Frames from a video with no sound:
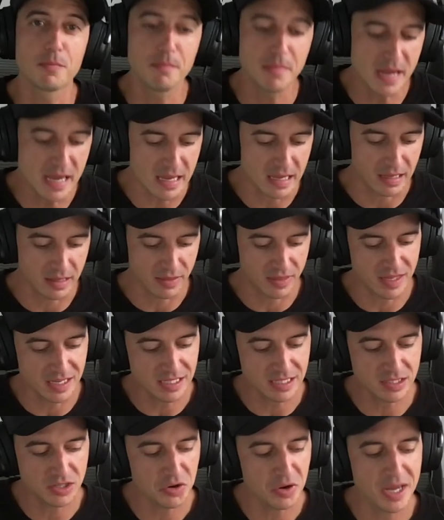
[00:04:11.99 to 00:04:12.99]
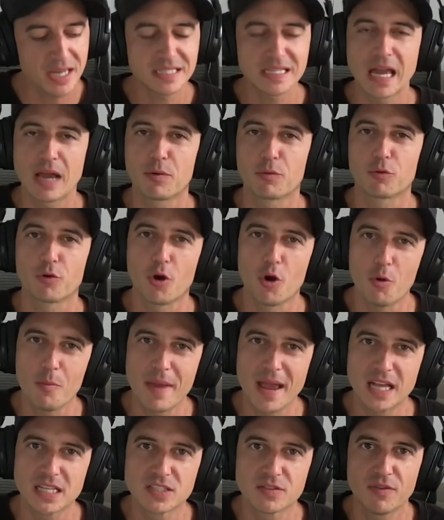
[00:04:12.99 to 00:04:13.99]
me, this still has that
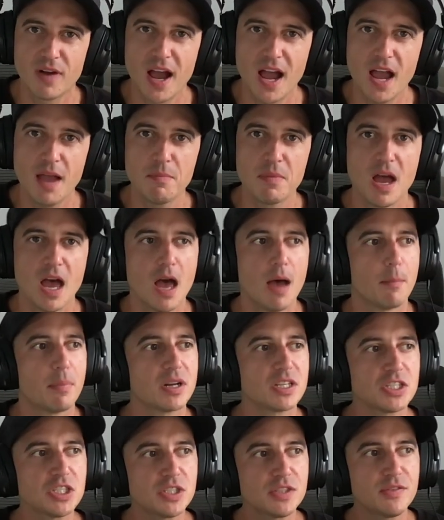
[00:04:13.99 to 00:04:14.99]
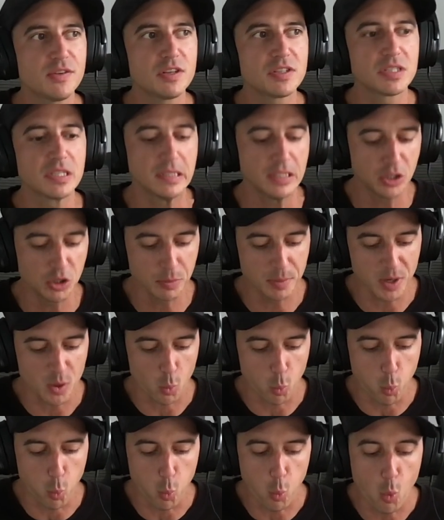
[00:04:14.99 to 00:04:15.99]
romance vibe, but it just feels a little bit
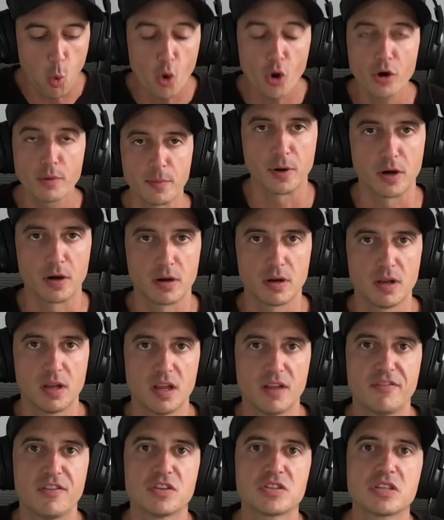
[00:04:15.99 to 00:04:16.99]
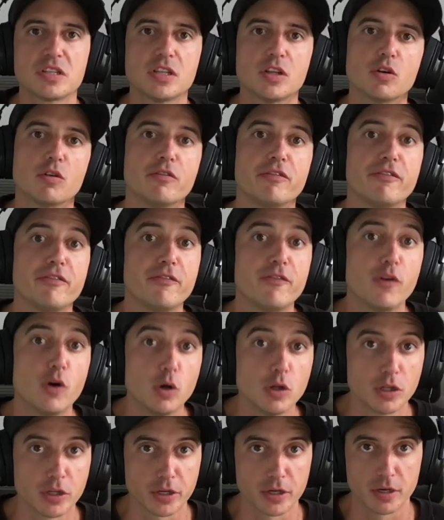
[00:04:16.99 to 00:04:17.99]
warmer. It feels a little
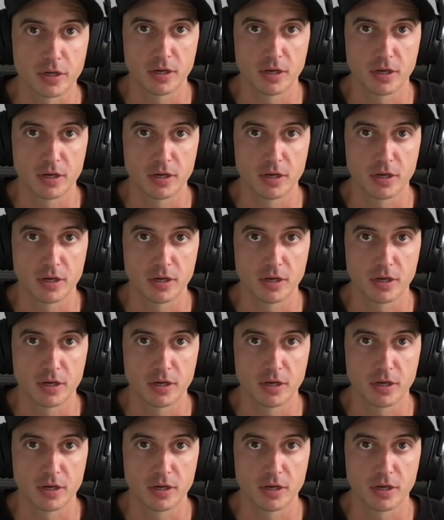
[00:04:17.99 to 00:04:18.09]
fuller.